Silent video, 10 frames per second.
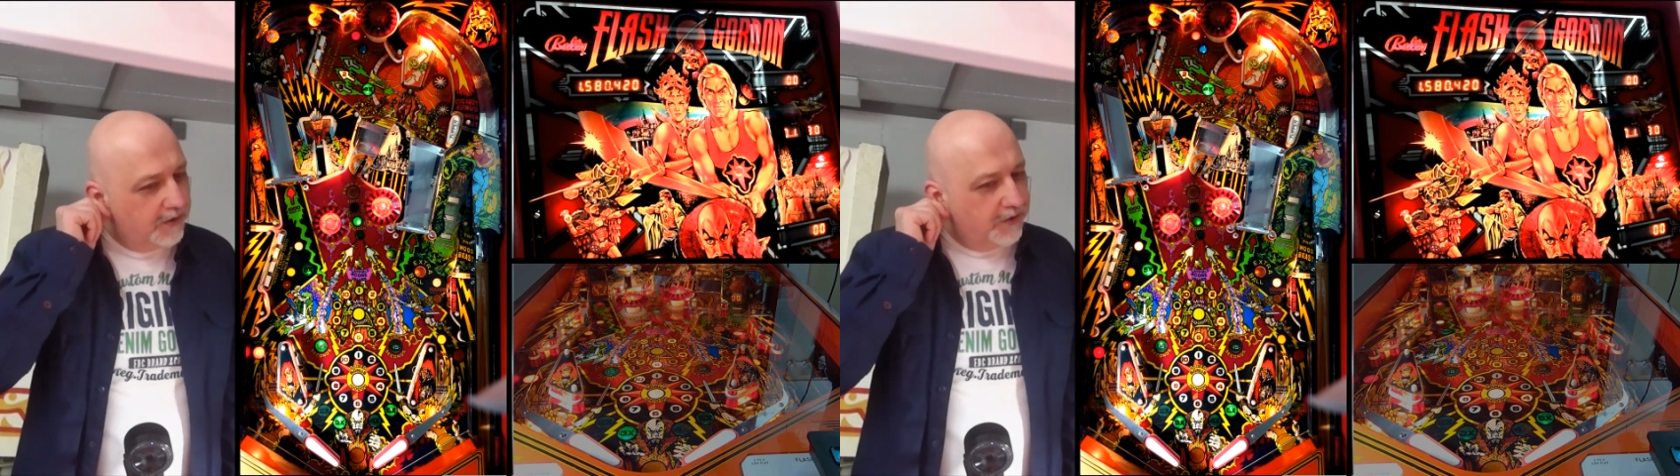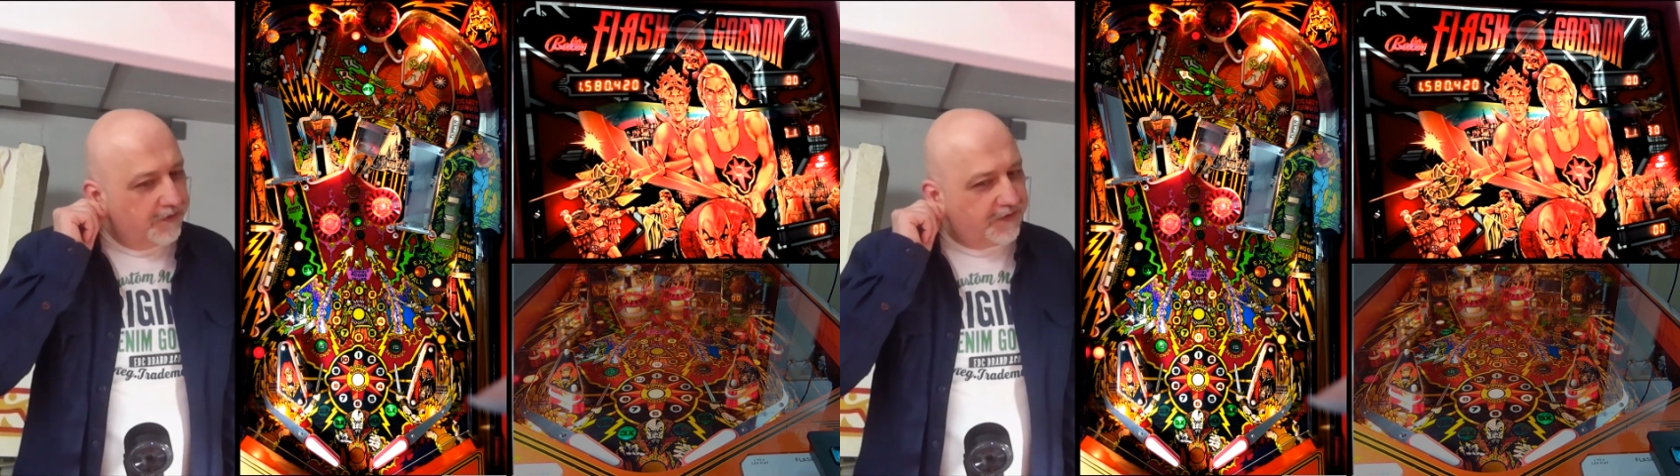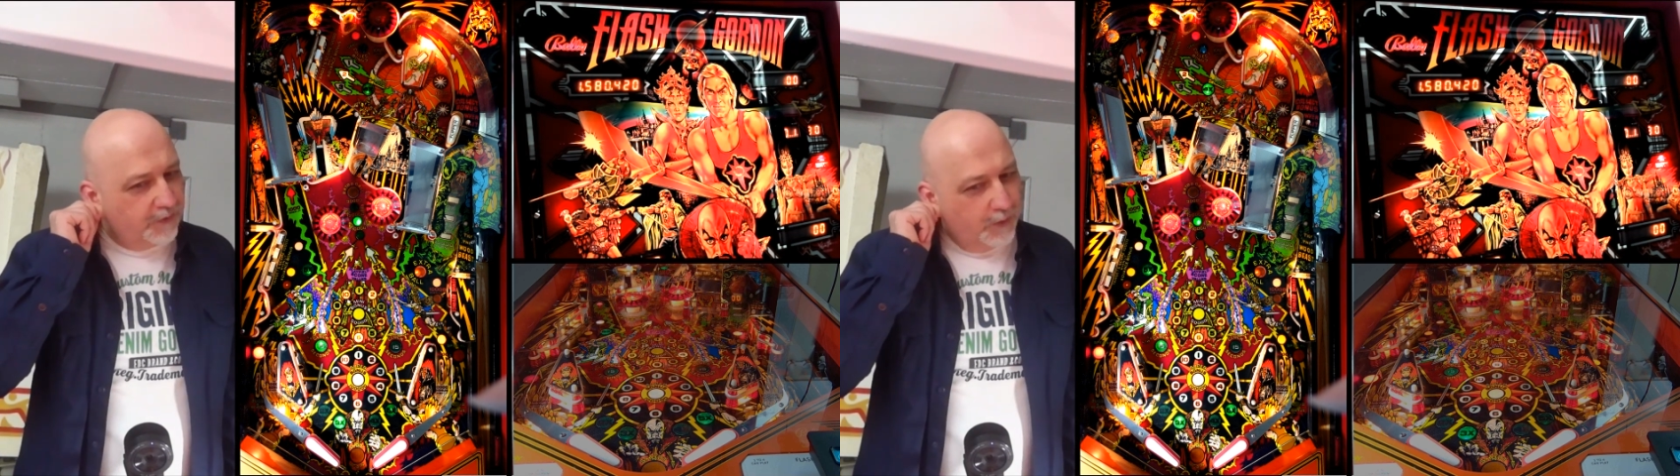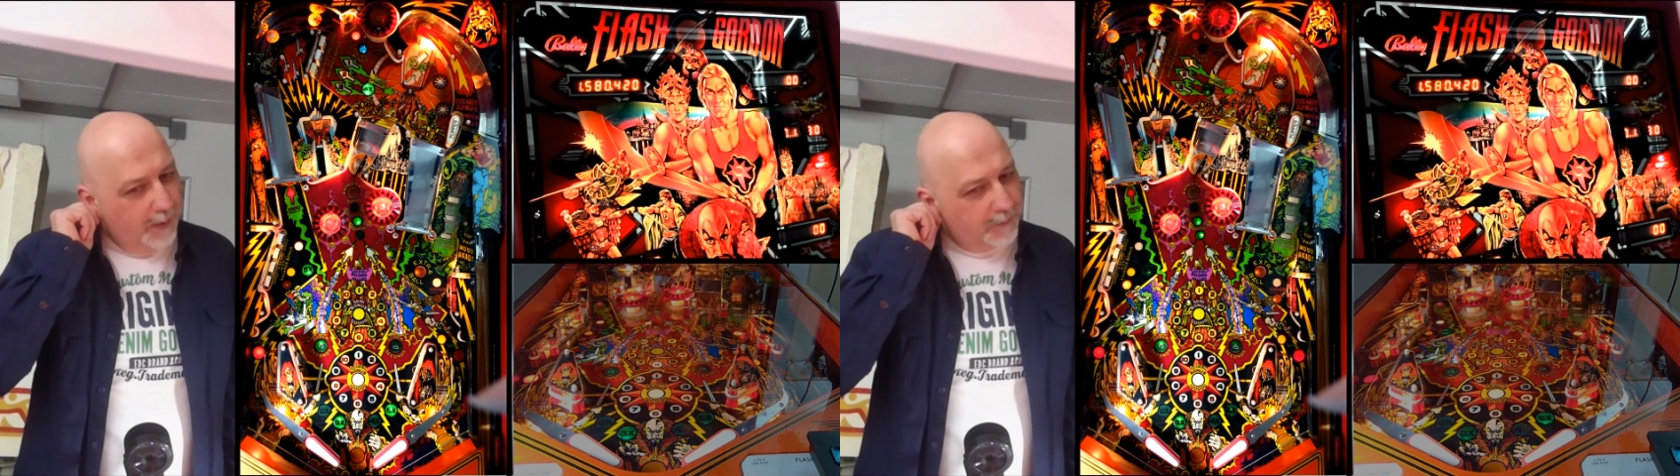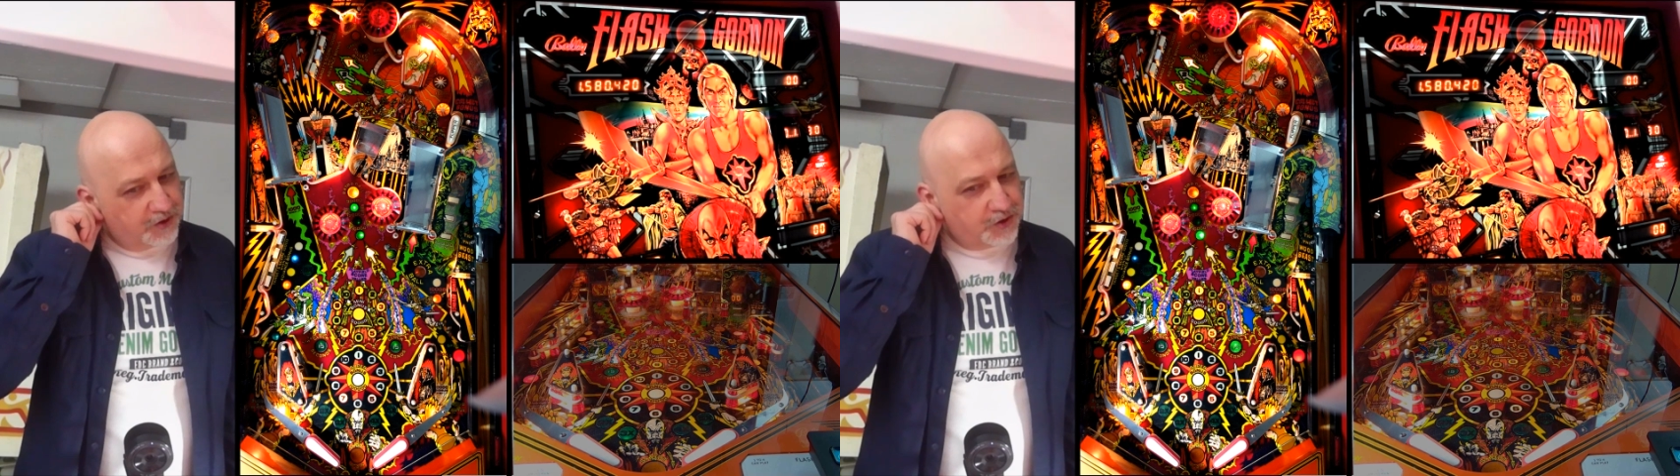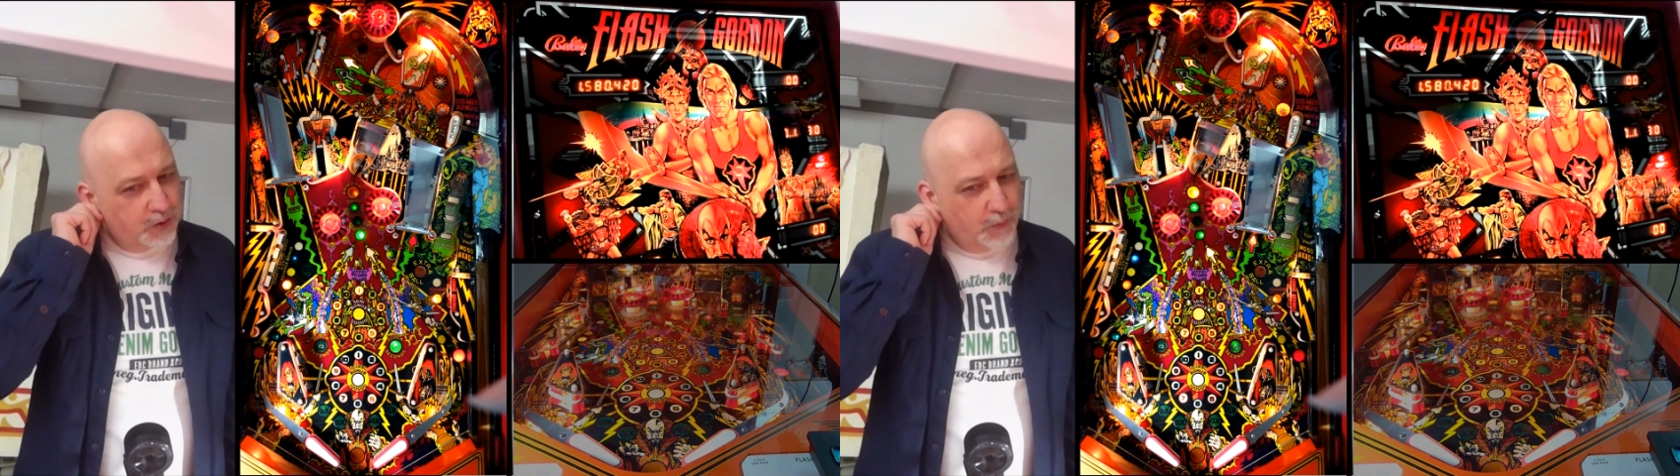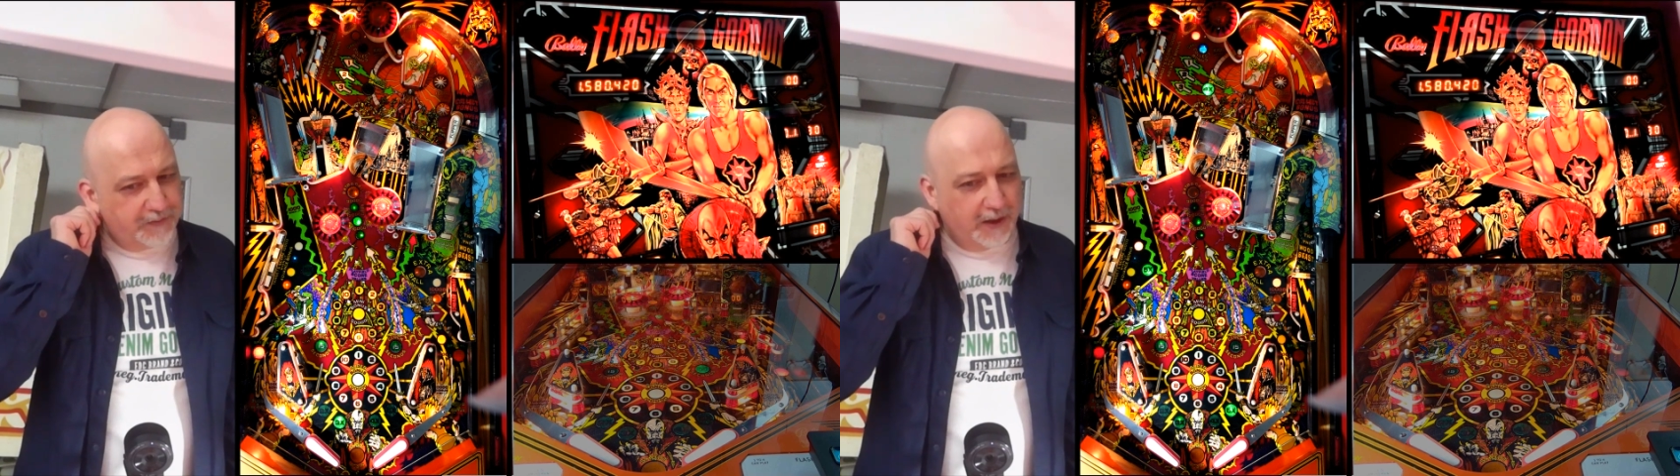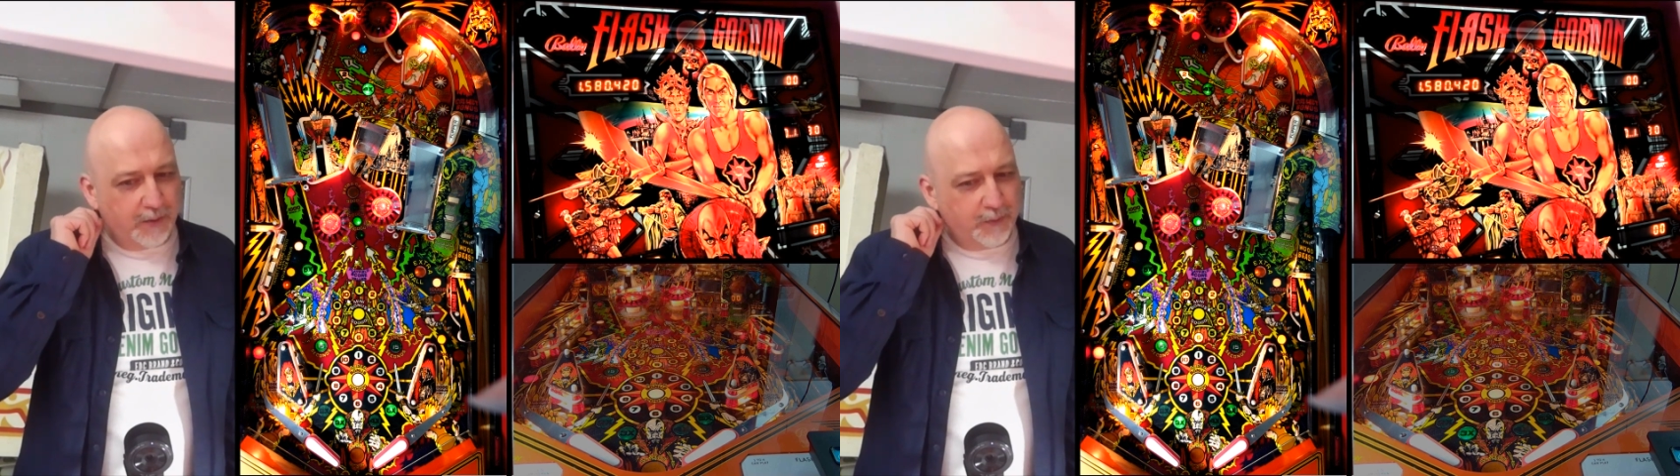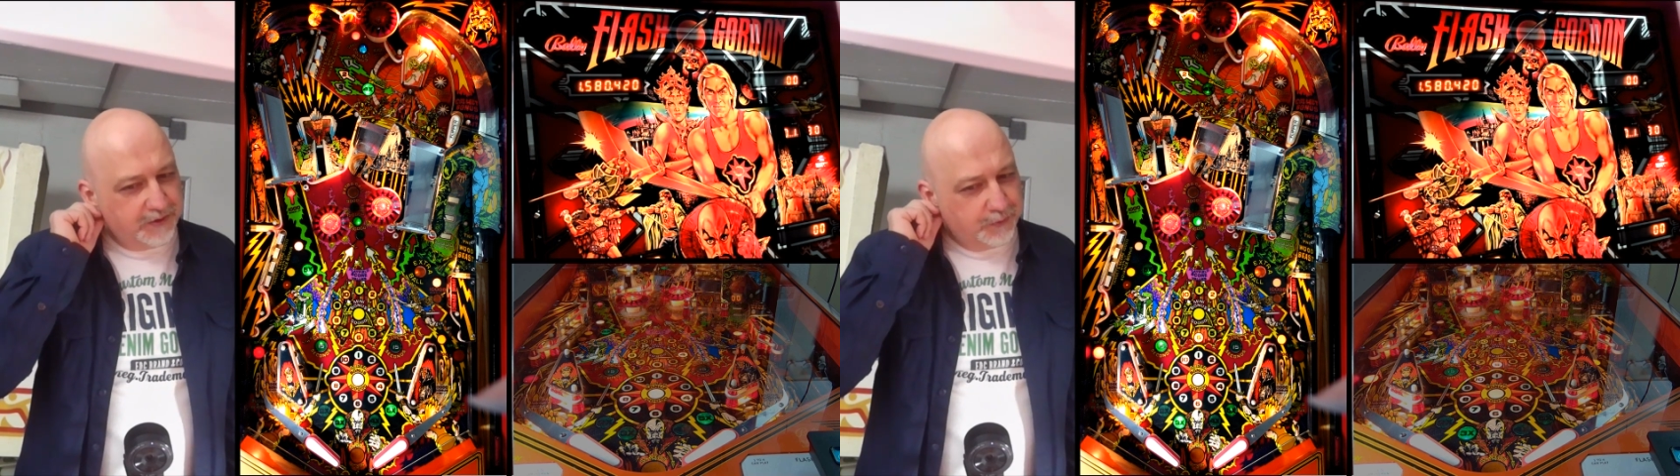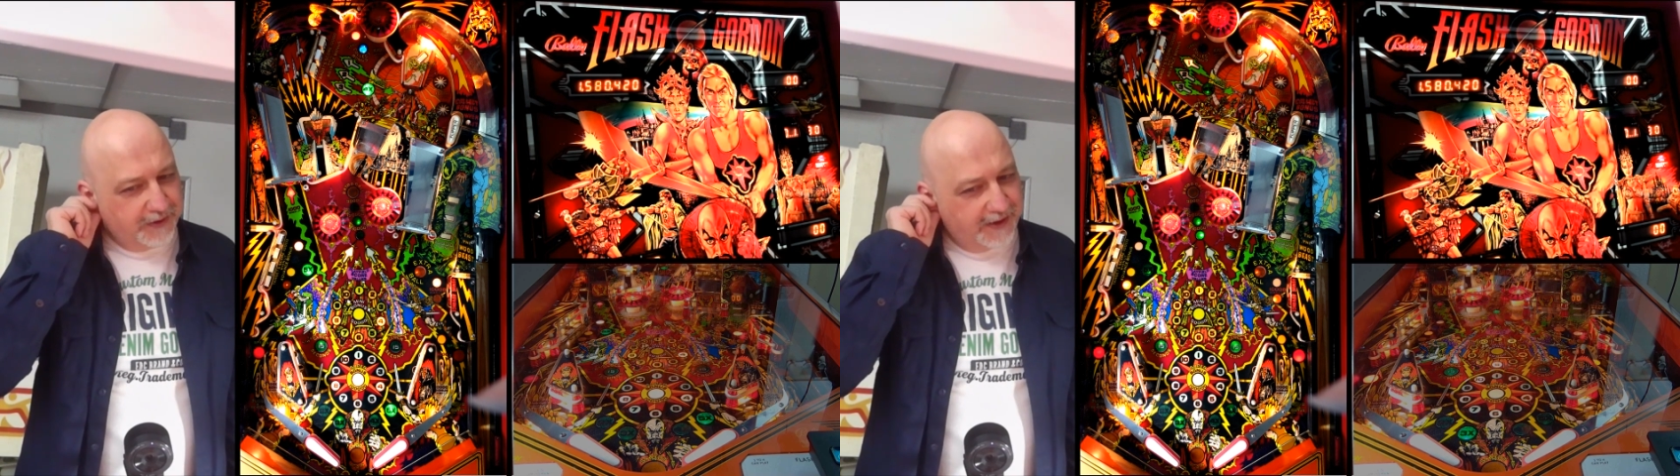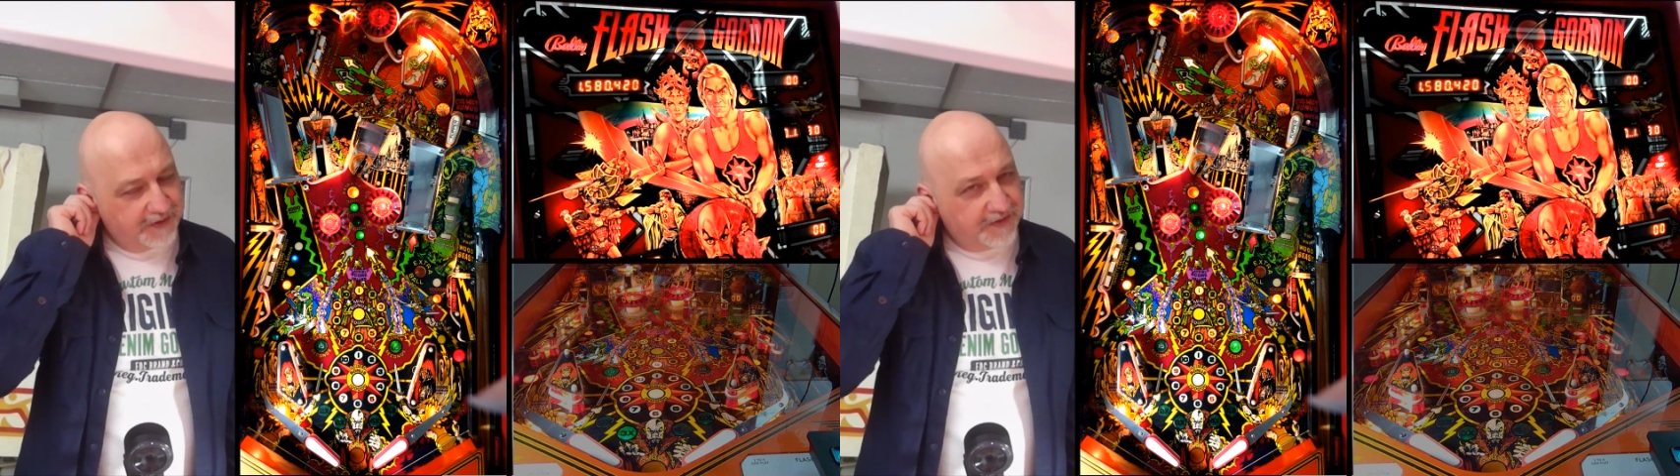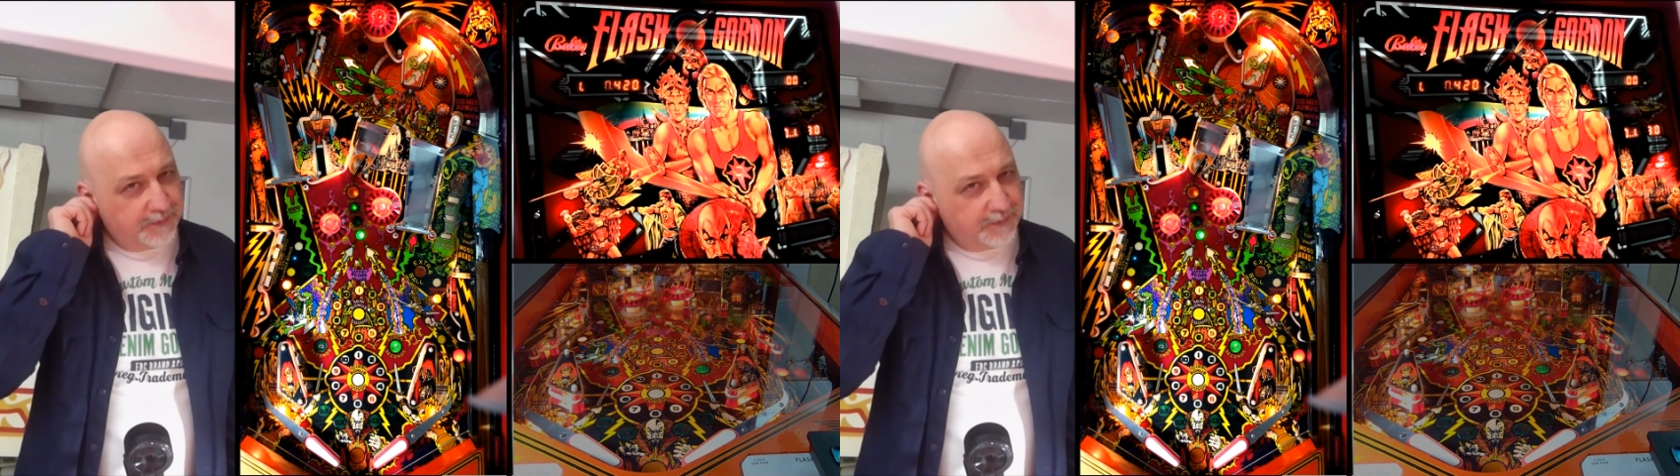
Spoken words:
so I'm not sure what I will do next.